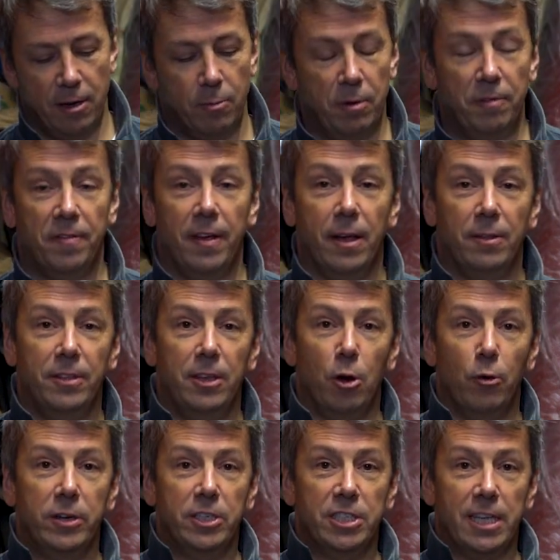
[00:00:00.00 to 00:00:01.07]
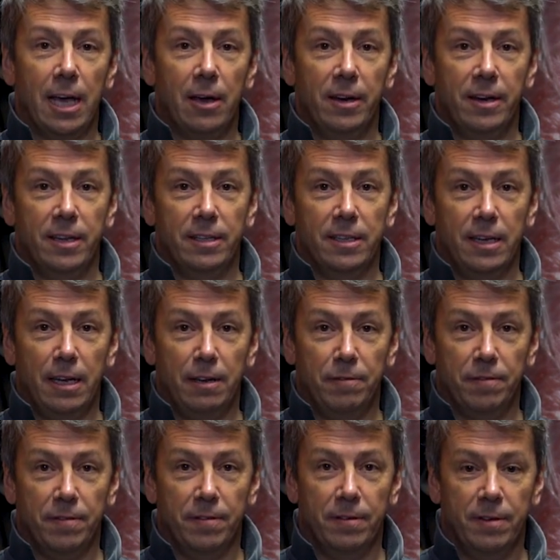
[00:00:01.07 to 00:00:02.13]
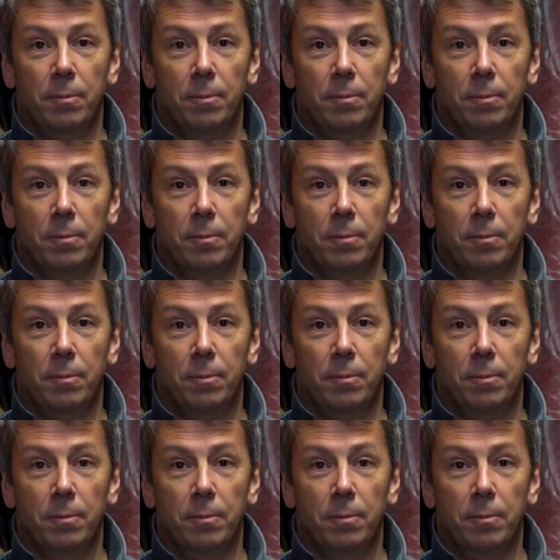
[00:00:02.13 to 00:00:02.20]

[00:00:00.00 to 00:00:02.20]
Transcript: we found the orange toweling underneath.